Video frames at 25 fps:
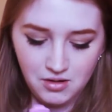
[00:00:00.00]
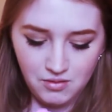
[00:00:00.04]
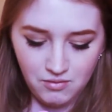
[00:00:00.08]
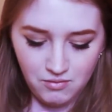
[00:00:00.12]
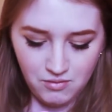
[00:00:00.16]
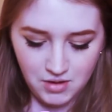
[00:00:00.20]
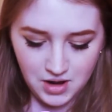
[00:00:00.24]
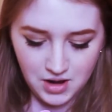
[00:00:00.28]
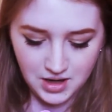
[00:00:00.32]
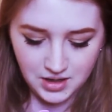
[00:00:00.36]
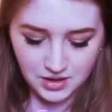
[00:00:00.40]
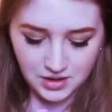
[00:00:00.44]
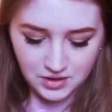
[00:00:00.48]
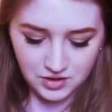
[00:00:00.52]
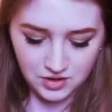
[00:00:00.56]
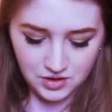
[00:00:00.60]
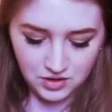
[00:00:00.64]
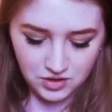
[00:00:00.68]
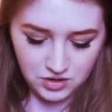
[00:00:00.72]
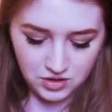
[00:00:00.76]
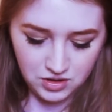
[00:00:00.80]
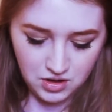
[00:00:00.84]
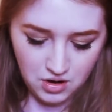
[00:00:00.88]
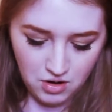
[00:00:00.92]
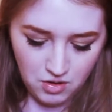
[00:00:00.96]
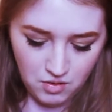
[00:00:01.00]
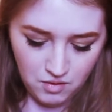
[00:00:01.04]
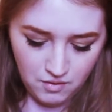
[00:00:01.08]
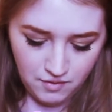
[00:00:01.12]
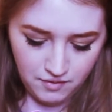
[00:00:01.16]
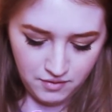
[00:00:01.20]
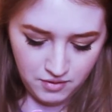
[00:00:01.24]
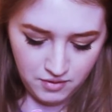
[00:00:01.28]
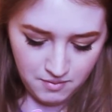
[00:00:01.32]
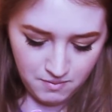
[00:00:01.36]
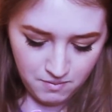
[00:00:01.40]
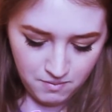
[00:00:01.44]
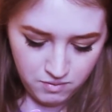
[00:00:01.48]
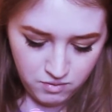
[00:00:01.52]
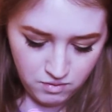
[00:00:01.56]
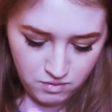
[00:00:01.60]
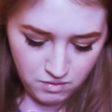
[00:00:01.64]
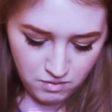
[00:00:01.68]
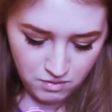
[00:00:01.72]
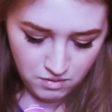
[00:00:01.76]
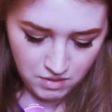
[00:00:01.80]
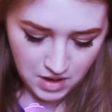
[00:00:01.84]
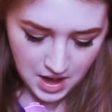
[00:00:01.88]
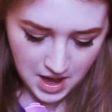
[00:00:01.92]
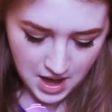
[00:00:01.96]
ones. So if you
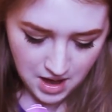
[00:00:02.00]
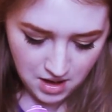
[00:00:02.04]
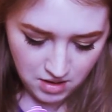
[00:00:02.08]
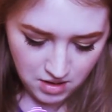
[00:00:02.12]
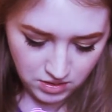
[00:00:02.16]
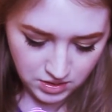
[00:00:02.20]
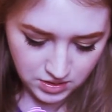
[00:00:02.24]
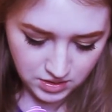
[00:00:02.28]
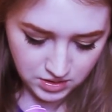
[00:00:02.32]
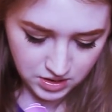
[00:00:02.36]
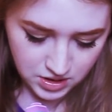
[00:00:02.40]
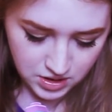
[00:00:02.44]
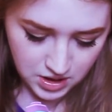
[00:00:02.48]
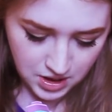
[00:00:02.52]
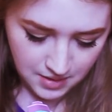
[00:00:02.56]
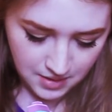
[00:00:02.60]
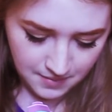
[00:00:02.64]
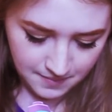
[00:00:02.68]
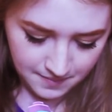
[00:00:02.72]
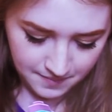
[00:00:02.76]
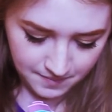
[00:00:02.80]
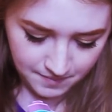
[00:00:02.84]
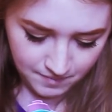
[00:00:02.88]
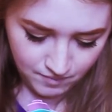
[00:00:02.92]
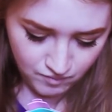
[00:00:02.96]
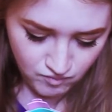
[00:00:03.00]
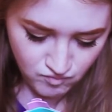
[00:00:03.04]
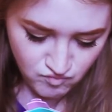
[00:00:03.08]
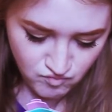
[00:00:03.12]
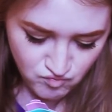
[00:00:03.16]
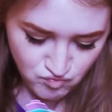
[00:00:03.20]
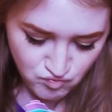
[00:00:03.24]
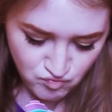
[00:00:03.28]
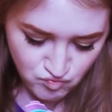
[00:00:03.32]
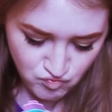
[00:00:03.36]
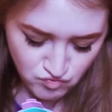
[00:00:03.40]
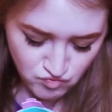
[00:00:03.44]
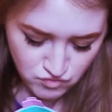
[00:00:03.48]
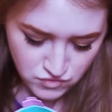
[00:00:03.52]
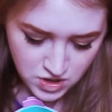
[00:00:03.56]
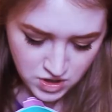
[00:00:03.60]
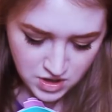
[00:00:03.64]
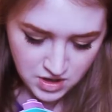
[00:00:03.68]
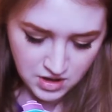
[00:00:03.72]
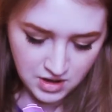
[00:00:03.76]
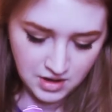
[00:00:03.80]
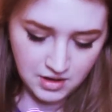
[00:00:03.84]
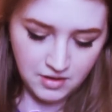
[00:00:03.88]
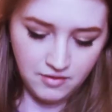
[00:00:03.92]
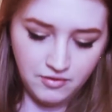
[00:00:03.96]
pull out, let's see,
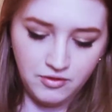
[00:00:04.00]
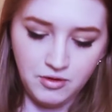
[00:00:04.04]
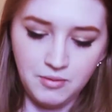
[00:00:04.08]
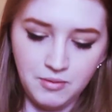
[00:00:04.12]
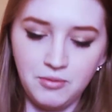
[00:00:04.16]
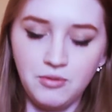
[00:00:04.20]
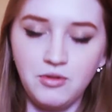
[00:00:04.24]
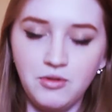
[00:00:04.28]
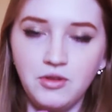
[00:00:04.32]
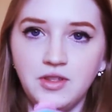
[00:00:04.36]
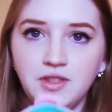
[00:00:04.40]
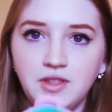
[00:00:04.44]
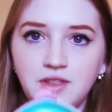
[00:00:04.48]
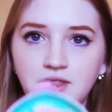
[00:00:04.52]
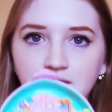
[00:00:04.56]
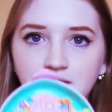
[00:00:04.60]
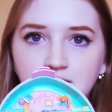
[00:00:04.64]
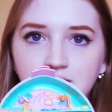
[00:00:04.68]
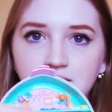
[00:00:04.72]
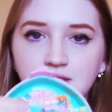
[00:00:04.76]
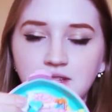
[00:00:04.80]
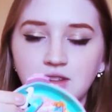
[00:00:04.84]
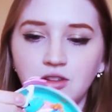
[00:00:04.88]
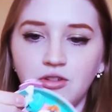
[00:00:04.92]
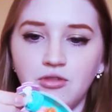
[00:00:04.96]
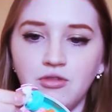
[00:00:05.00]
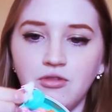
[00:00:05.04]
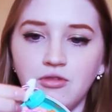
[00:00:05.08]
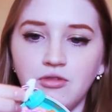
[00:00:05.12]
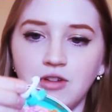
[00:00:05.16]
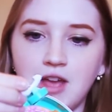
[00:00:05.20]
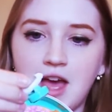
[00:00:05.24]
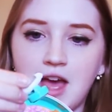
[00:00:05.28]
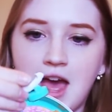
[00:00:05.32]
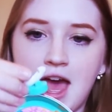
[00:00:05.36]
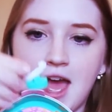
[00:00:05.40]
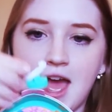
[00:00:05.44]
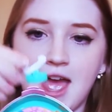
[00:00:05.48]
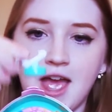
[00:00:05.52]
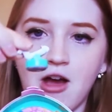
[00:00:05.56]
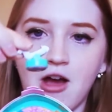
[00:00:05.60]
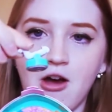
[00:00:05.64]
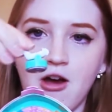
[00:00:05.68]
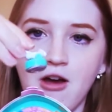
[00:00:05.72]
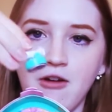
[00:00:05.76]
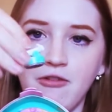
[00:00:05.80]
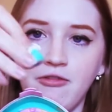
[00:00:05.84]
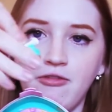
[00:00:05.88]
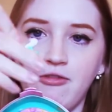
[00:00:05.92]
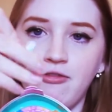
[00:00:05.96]
if you pull this little guy
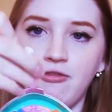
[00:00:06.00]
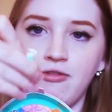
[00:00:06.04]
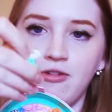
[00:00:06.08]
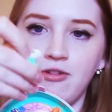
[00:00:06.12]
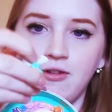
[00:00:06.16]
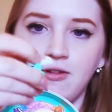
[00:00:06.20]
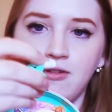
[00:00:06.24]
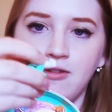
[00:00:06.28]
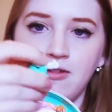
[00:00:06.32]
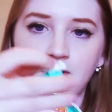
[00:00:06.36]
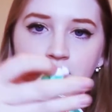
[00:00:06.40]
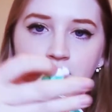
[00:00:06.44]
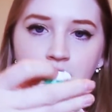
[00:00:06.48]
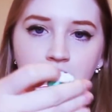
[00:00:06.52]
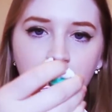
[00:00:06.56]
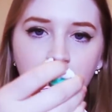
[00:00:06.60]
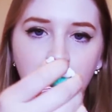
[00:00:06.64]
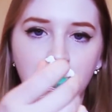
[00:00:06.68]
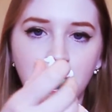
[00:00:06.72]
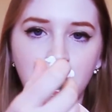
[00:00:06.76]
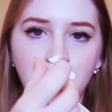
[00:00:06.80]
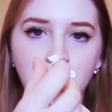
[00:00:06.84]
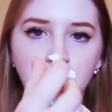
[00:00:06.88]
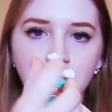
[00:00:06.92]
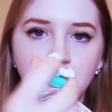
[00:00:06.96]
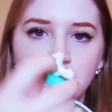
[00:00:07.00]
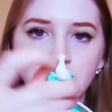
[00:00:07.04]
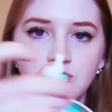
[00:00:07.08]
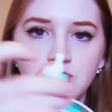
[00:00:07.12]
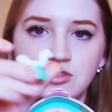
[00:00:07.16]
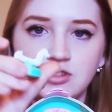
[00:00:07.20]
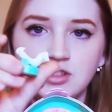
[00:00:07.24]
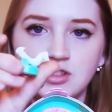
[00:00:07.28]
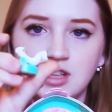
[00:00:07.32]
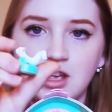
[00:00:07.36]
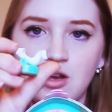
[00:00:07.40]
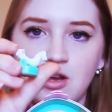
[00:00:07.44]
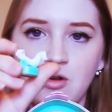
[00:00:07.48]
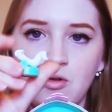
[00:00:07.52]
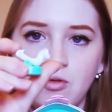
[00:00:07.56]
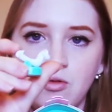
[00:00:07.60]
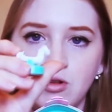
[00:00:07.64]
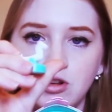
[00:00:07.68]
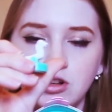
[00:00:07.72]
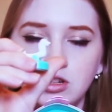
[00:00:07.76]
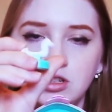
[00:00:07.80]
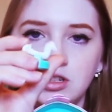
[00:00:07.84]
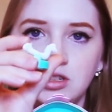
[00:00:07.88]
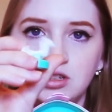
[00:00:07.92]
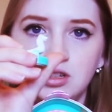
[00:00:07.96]
off, which looks like a
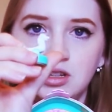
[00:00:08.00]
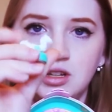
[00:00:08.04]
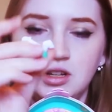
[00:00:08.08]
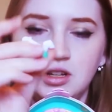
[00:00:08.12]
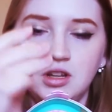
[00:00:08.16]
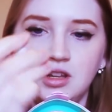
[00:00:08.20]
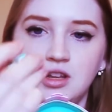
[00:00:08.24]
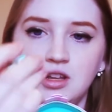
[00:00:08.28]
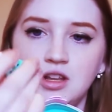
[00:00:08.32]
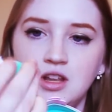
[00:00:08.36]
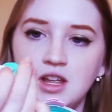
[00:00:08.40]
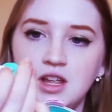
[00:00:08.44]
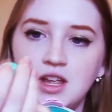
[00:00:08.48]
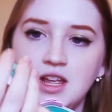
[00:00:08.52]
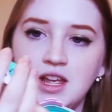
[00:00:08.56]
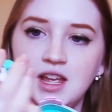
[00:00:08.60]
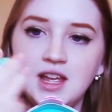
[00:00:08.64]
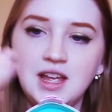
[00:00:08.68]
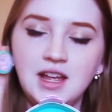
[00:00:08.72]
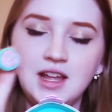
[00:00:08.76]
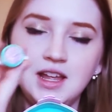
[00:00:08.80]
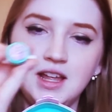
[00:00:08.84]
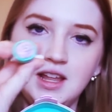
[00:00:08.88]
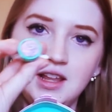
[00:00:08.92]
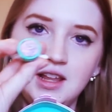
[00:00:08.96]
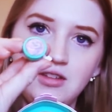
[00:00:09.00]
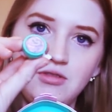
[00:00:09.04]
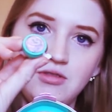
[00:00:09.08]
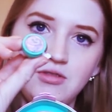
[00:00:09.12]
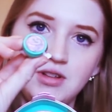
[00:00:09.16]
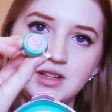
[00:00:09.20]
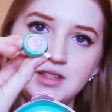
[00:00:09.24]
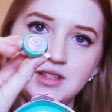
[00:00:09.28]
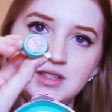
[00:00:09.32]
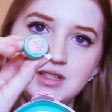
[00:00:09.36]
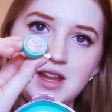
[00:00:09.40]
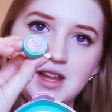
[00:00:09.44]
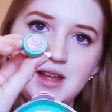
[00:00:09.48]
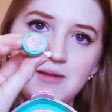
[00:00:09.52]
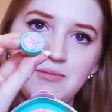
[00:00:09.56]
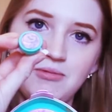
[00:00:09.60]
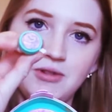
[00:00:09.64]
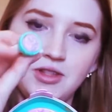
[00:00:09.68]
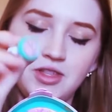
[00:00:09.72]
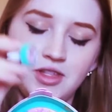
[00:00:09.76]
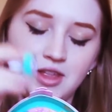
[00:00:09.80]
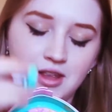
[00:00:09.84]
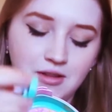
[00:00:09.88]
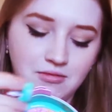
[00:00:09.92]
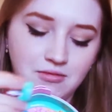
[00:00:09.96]
horse, you can stamp
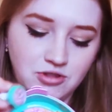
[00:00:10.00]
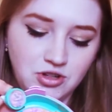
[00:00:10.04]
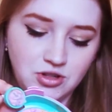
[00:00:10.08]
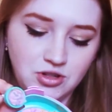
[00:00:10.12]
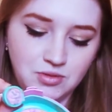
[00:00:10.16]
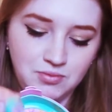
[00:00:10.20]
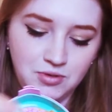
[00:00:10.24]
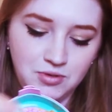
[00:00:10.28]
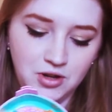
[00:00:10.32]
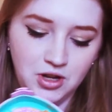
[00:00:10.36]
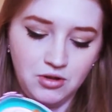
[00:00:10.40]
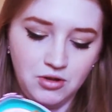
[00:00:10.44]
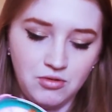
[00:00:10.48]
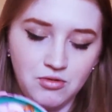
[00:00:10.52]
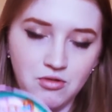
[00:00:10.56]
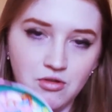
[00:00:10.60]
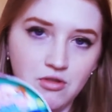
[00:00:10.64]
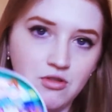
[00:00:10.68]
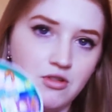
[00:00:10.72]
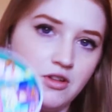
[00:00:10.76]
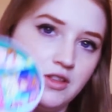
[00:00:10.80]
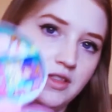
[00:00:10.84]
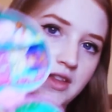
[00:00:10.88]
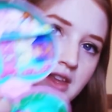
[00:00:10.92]
with it, which is pretty cool. One